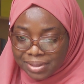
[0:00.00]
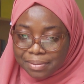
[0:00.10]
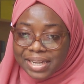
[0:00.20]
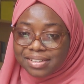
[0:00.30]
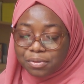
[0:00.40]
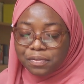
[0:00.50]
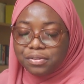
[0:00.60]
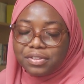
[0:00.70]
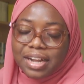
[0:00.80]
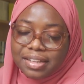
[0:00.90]
main types of
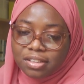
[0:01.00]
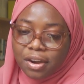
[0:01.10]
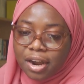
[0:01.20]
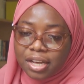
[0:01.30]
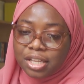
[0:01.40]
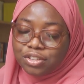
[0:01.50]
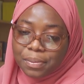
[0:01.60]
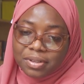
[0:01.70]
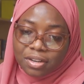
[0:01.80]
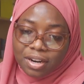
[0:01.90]
esophageal cancer are
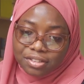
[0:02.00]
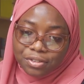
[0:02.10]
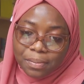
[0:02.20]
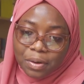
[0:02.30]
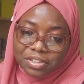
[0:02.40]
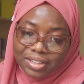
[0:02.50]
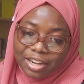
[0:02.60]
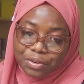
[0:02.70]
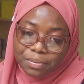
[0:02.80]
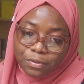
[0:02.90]
squamous cell carcinoma, which is
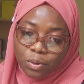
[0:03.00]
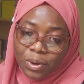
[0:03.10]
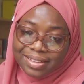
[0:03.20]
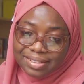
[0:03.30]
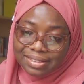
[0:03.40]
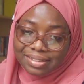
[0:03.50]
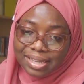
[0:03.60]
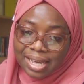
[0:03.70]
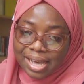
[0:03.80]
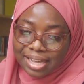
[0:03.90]
acronym for
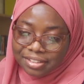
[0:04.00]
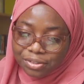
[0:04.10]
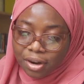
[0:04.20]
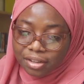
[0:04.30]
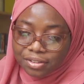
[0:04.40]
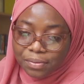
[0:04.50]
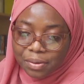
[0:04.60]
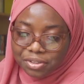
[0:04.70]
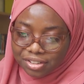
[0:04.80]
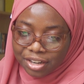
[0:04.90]
OSCC, and adenocarcinoma,
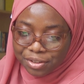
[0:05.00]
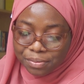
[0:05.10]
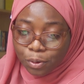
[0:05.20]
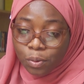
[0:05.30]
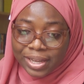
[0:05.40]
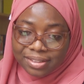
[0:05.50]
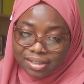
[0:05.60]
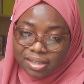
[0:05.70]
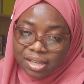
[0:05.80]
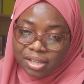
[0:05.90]
which is acronym for
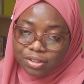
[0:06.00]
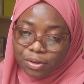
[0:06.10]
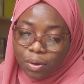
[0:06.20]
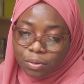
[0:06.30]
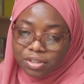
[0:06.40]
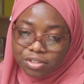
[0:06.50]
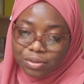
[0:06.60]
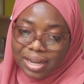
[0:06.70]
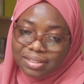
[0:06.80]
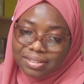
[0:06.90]
OAC. So although these two
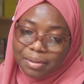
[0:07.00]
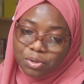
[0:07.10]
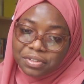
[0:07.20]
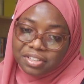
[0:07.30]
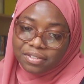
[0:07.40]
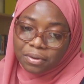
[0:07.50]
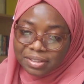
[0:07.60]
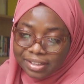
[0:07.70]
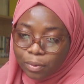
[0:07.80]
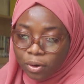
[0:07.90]
cancer types originate from the
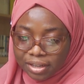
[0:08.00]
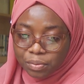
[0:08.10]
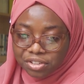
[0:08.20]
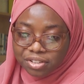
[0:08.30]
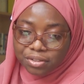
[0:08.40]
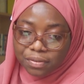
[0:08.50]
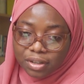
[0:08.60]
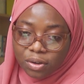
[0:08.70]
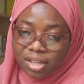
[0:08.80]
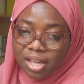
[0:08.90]
same organ, which is the
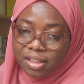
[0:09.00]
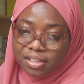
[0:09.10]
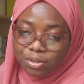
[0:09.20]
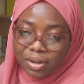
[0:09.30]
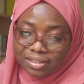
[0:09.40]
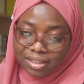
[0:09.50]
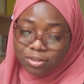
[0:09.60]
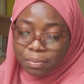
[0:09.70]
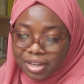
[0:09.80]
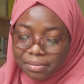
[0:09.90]
esophagus, these two cancer
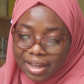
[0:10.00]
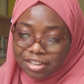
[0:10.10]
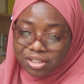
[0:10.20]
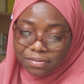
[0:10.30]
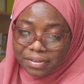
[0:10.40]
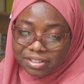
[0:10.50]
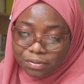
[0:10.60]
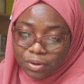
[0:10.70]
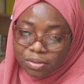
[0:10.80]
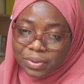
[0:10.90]
subtypes are actually very
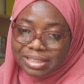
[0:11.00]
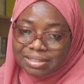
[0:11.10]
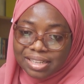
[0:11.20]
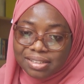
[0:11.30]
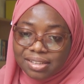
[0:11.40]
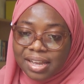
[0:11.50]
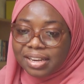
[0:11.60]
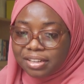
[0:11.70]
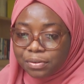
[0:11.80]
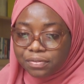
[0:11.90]
different with distinct
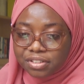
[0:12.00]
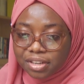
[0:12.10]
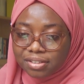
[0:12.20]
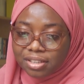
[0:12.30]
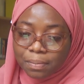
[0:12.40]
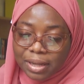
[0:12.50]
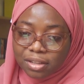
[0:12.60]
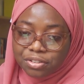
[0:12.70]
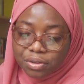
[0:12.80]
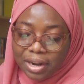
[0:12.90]
clinical features,
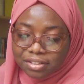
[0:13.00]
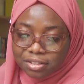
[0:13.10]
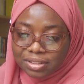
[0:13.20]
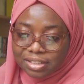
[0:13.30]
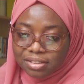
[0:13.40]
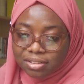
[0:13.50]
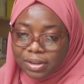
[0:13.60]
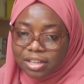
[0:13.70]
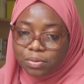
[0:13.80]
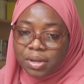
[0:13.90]
histopathological characteristics, as
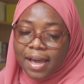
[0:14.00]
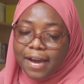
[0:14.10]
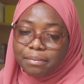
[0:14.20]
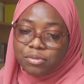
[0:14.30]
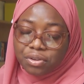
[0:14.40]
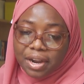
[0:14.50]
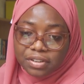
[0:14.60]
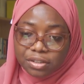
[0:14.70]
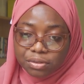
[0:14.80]
well as geographical